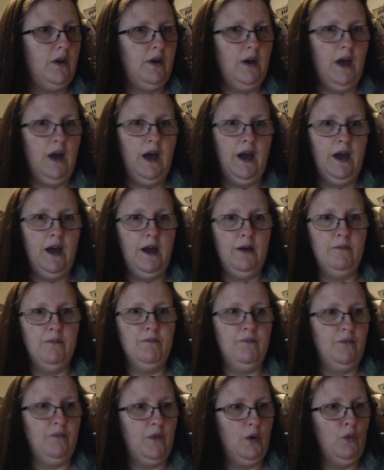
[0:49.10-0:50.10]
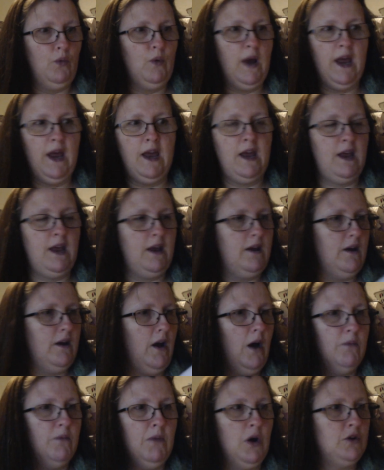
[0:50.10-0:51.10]
Where
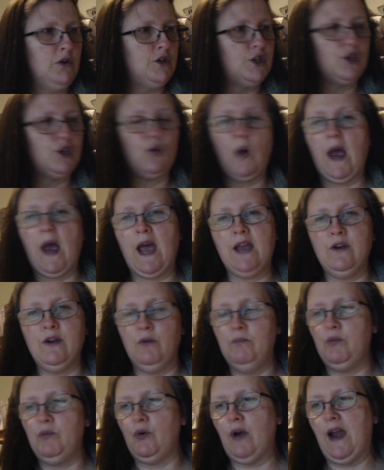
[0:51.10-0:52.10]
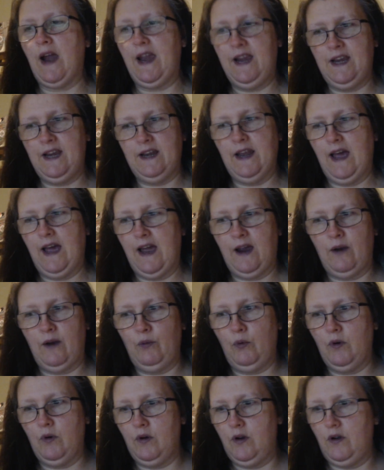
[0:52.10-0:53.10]
I'm on square number 8
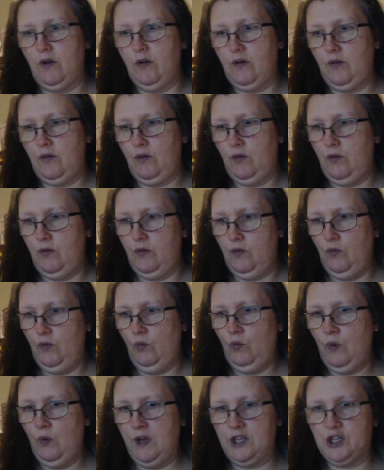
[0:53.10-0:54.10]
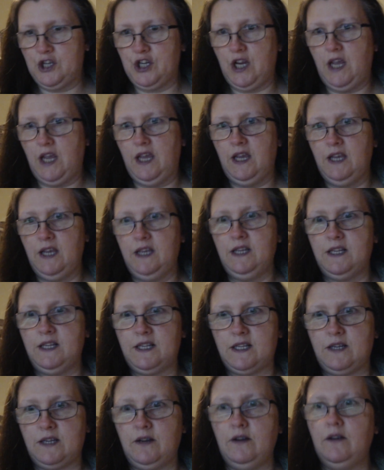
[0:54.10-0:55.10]
now, which
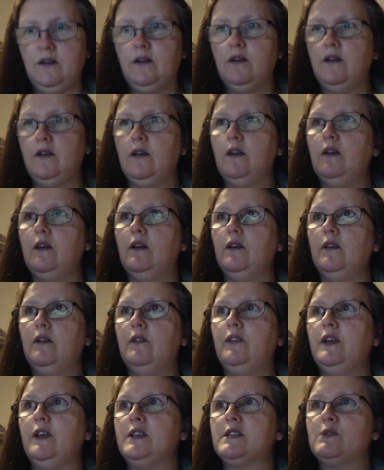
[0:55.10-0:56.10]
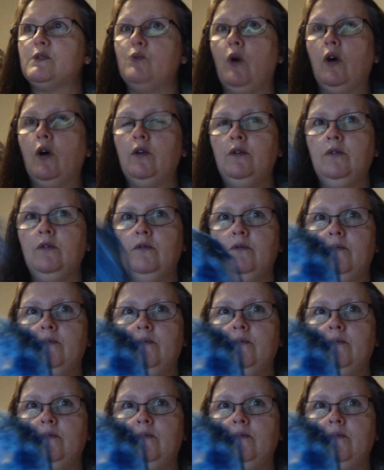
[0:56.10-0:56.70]
is this one.